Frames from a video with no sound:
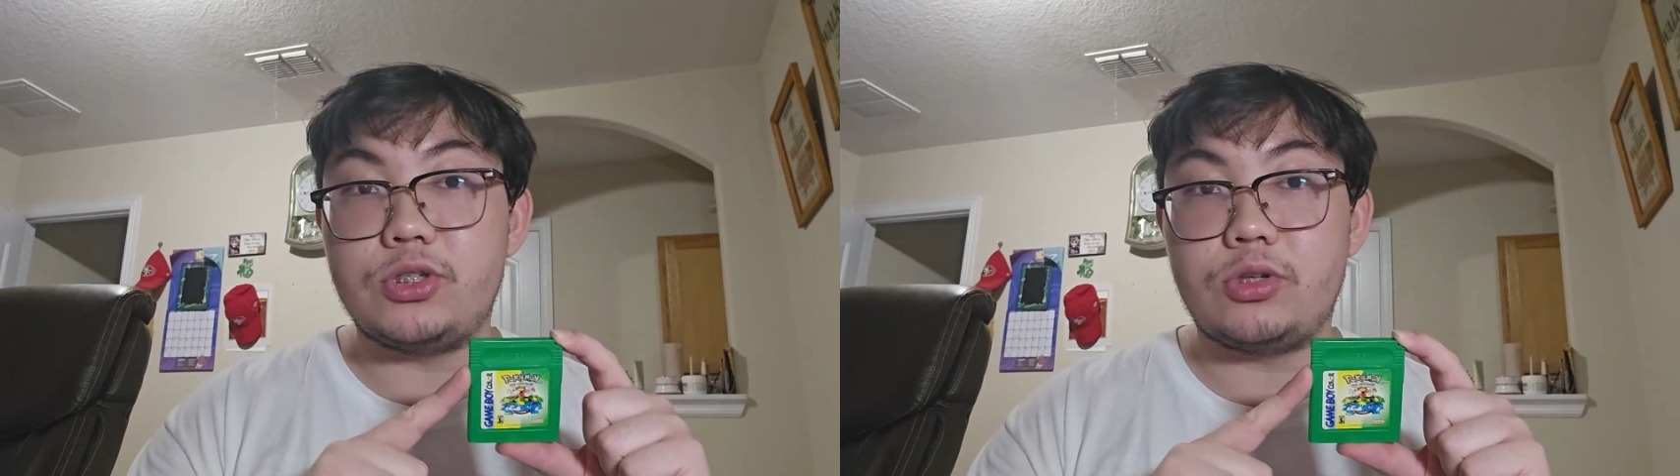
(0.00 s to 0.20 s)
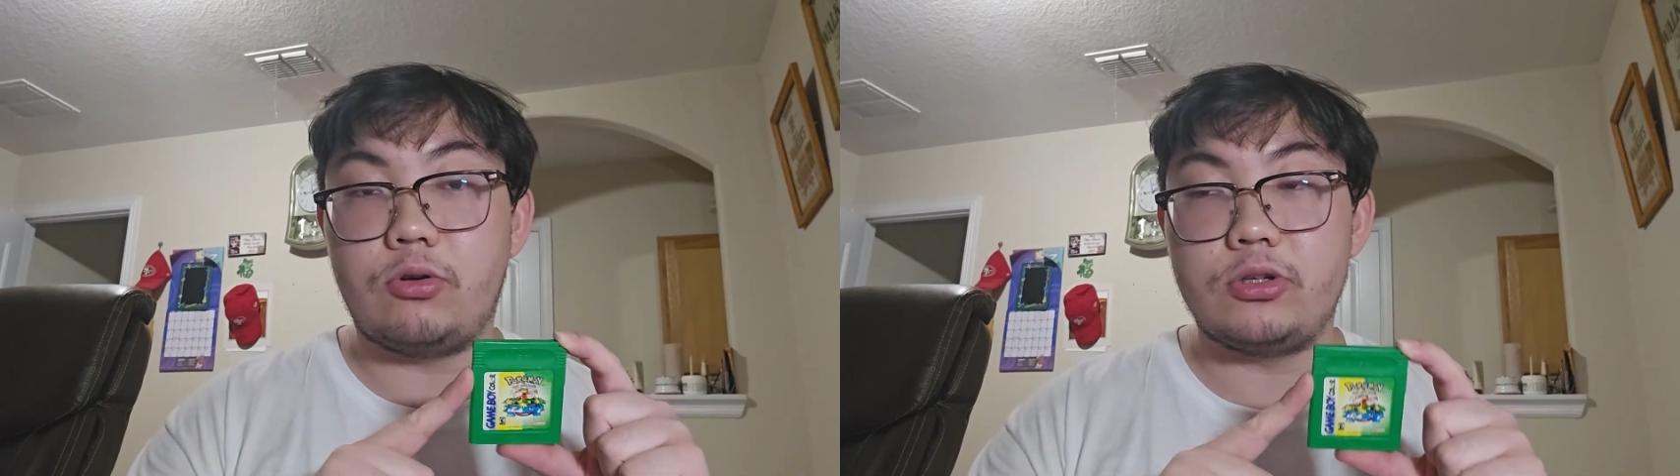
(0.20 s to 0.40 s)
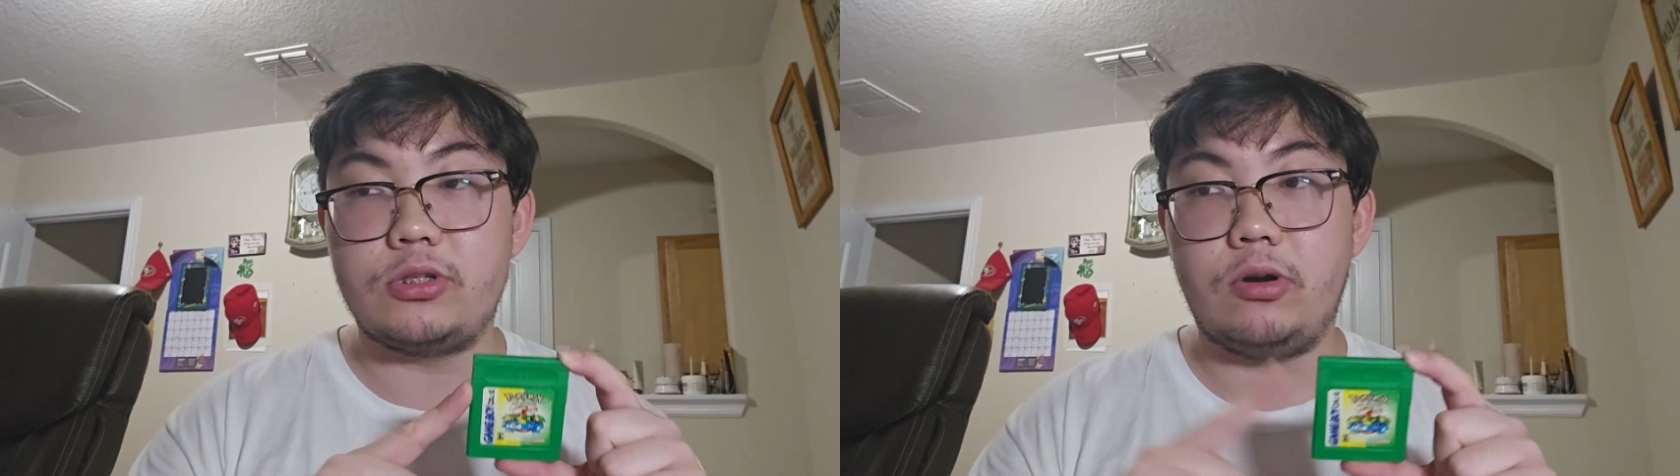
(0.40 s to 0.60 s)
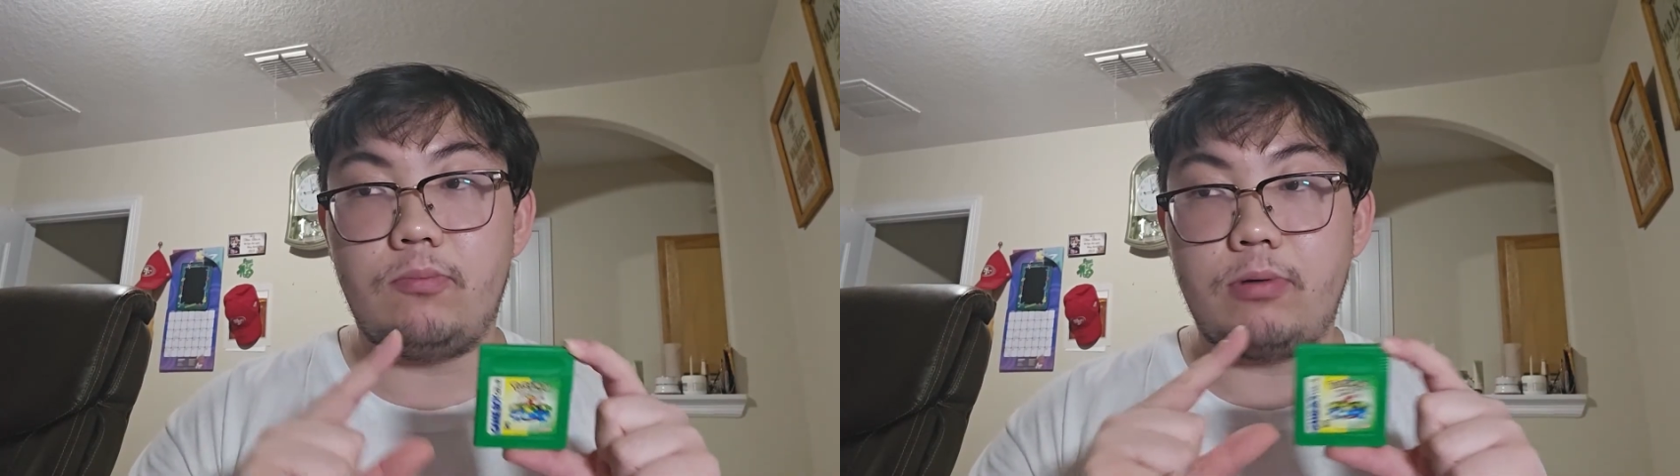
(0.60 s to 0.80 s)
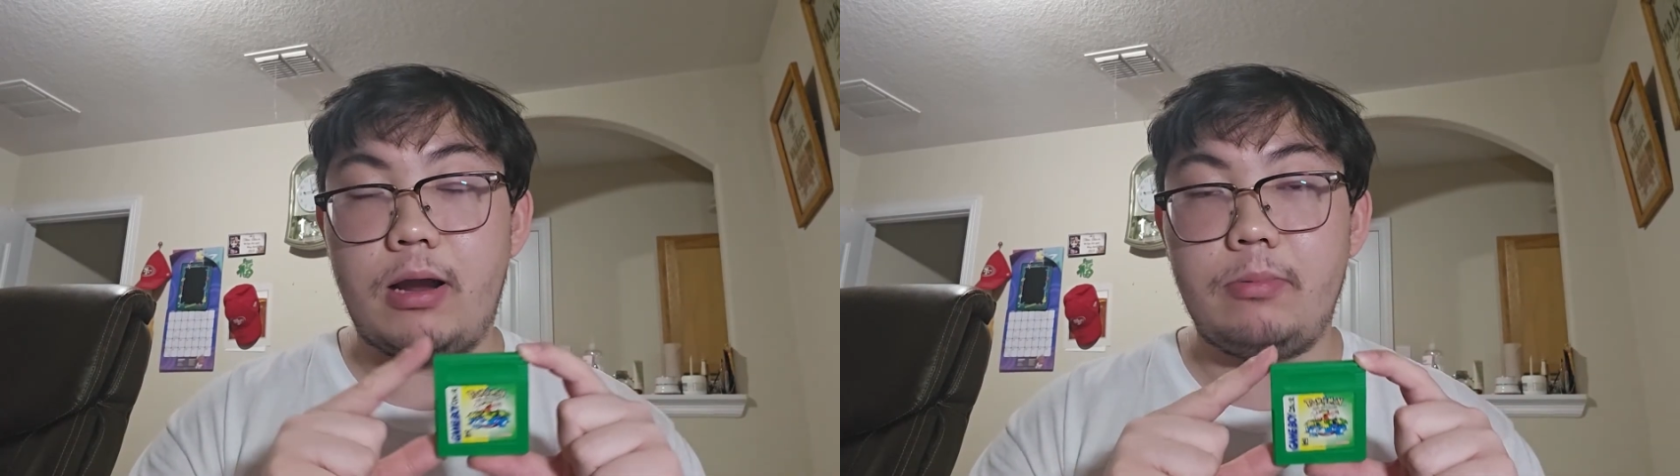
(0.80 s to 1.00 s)
They're
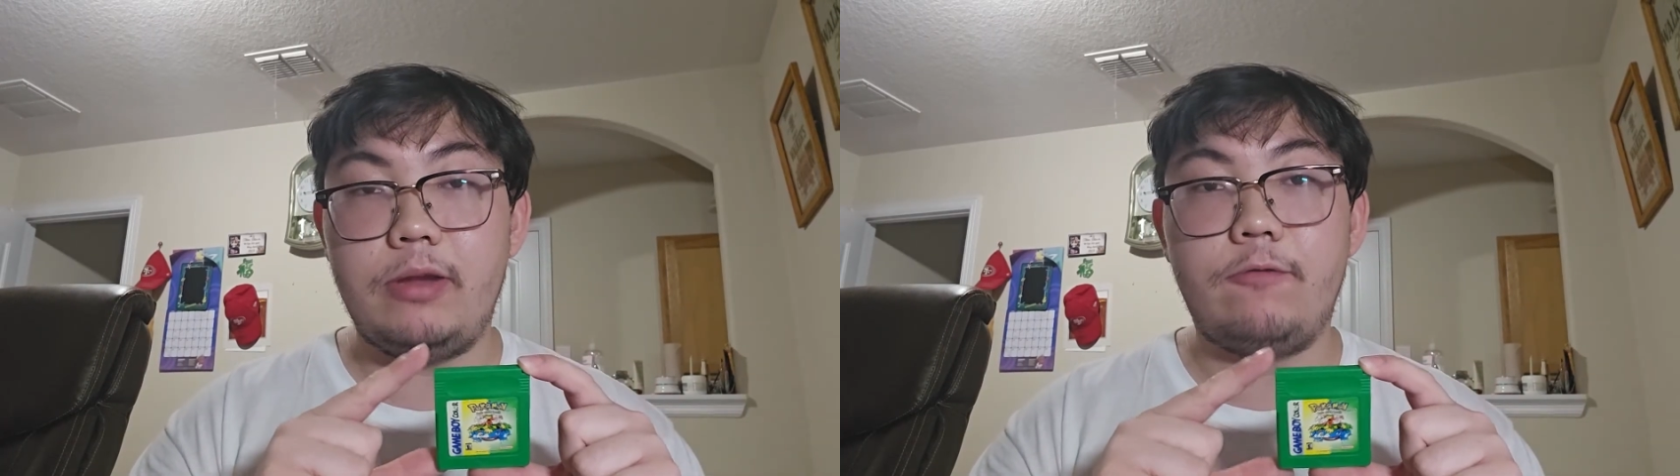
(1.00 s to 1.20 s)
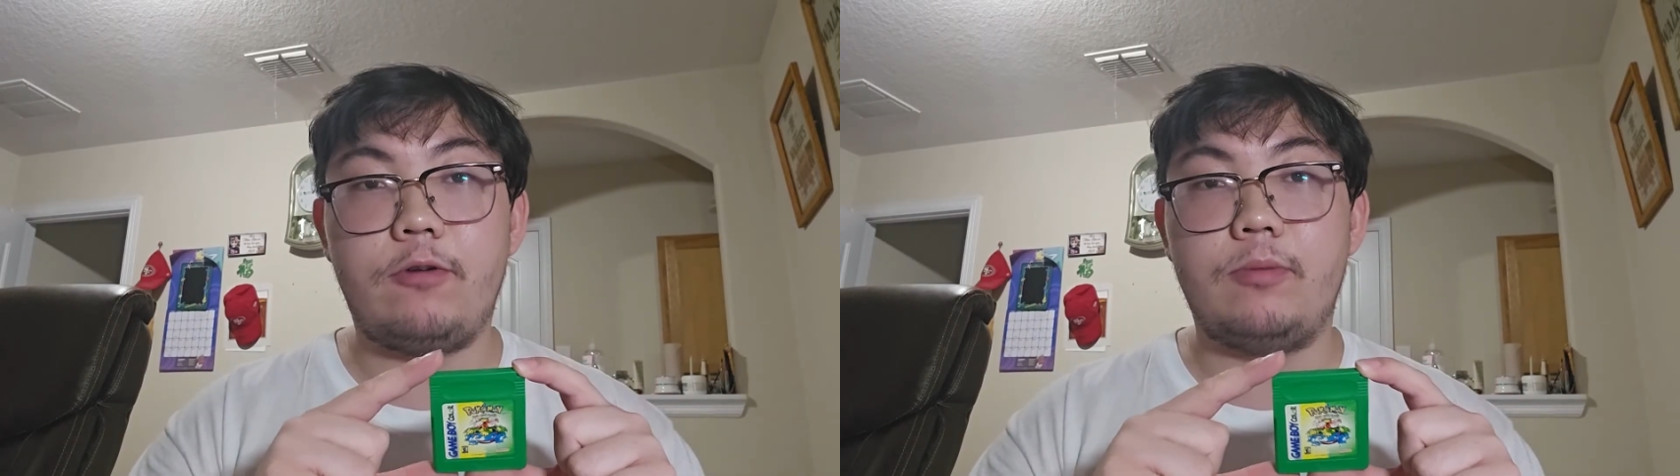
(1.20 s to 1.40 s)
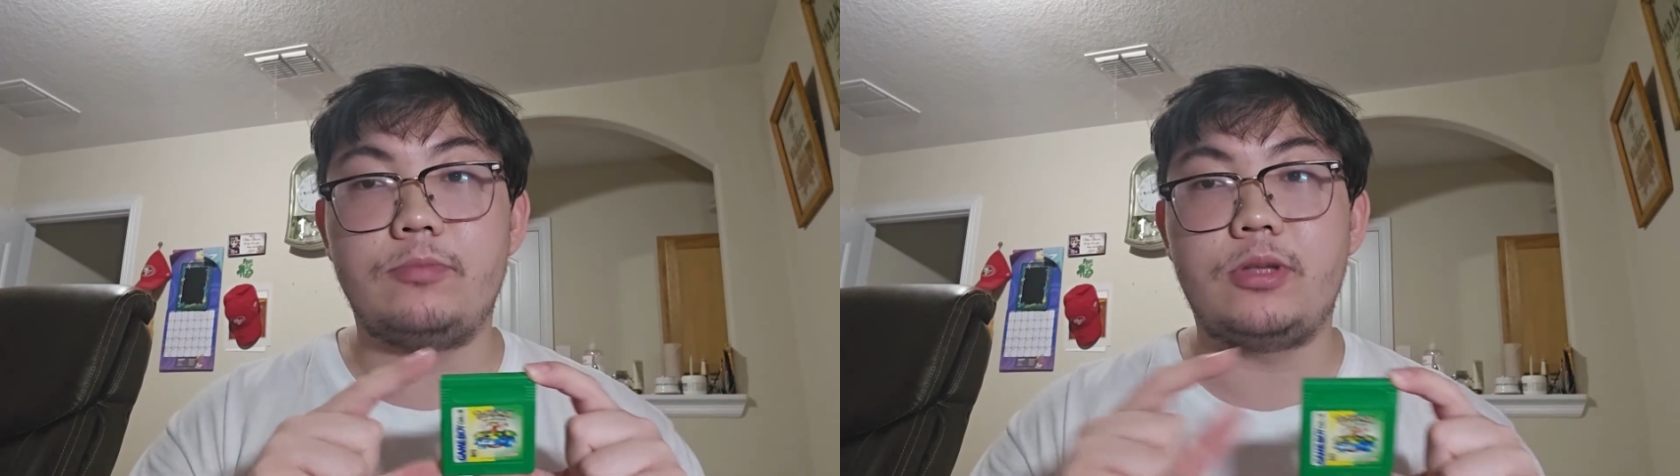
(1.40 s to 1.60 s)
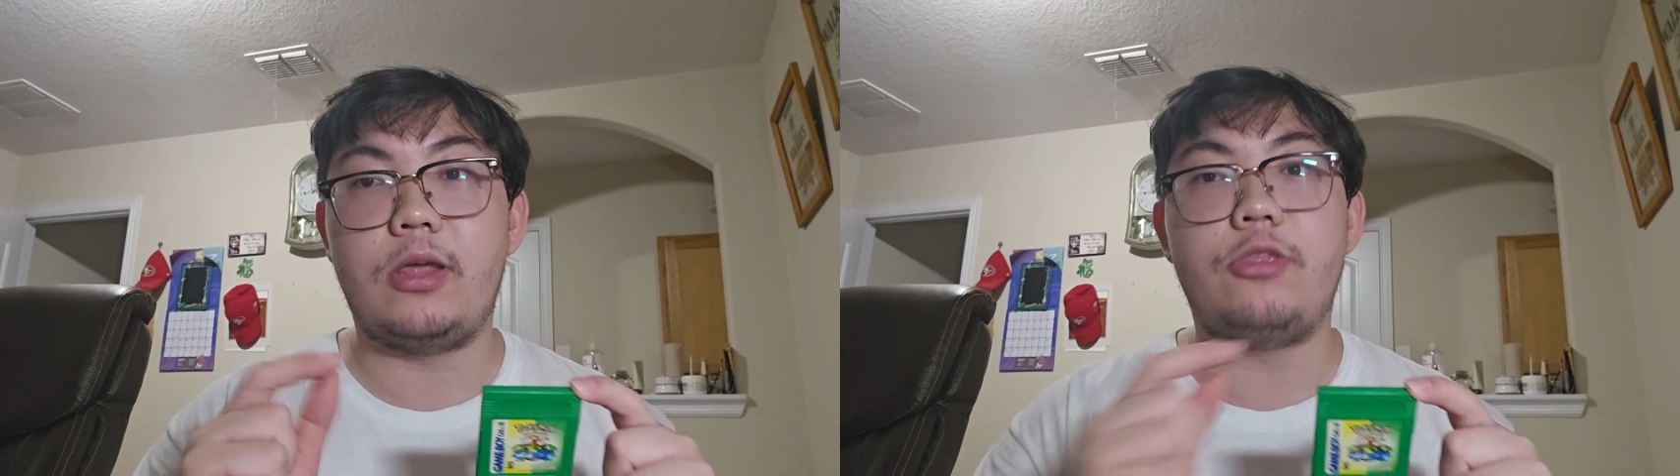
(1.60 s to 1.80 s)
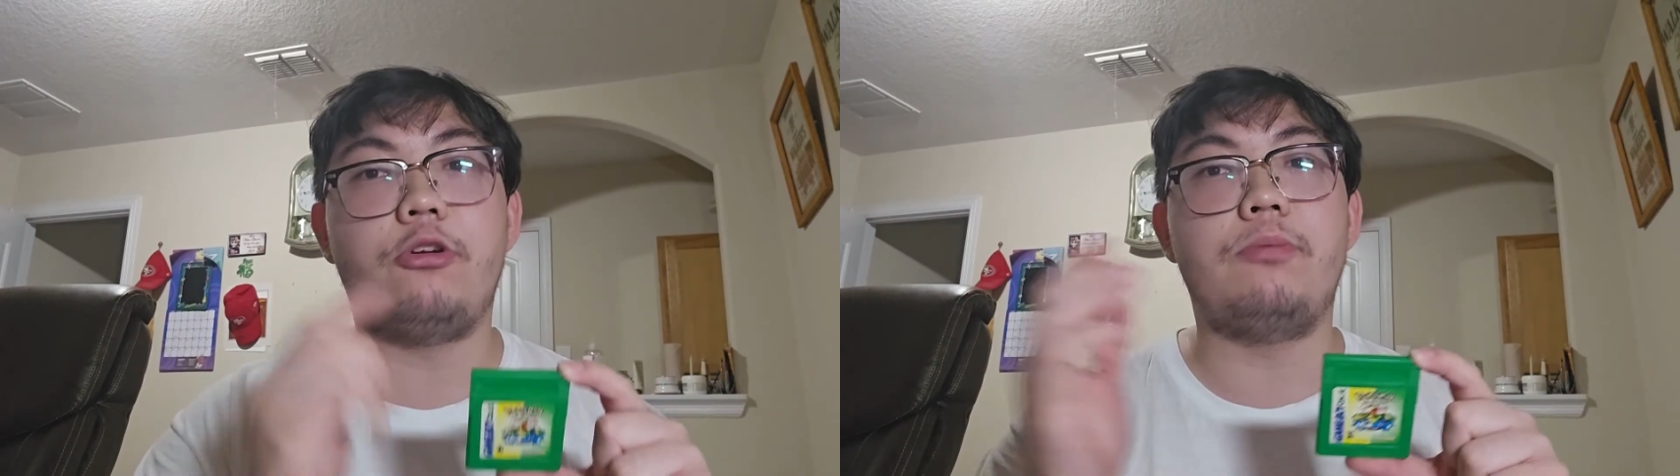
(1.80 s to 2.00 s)
probably from a
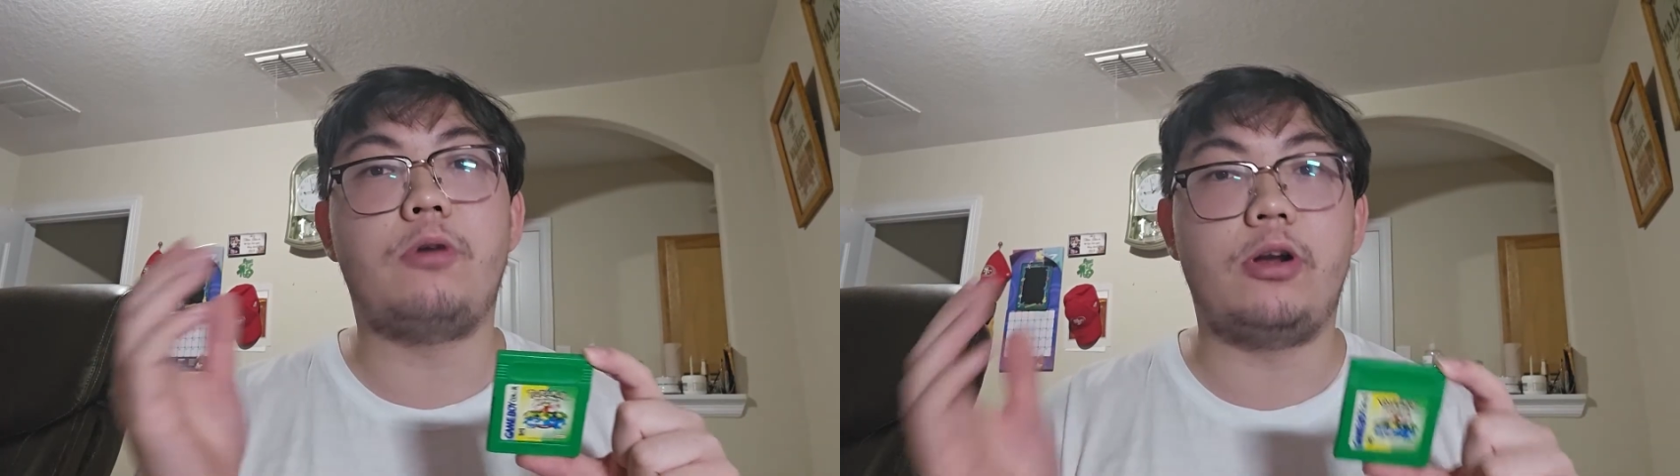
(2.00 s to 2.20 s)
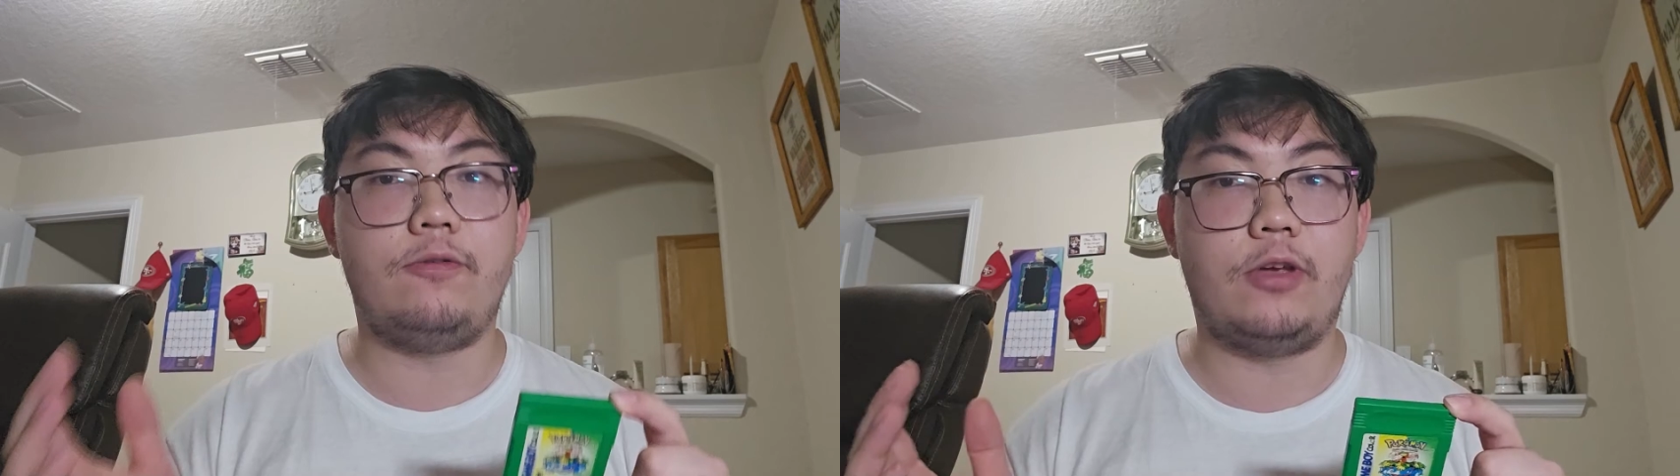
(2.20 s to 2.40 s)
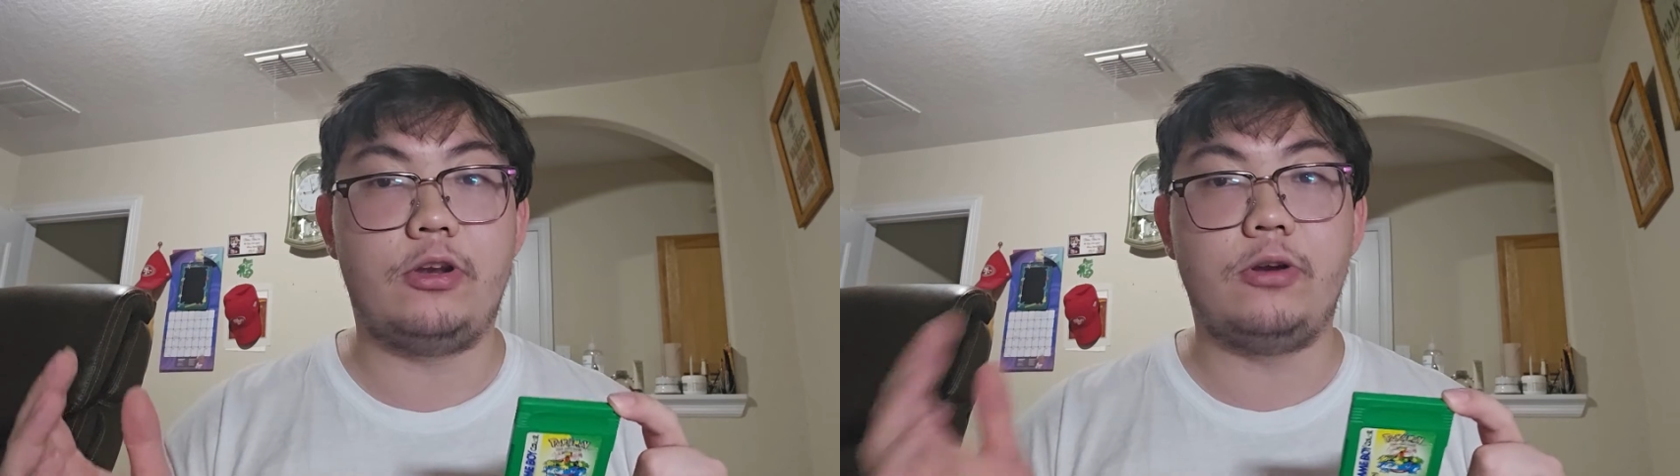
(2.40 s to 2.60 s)
third-party vendor.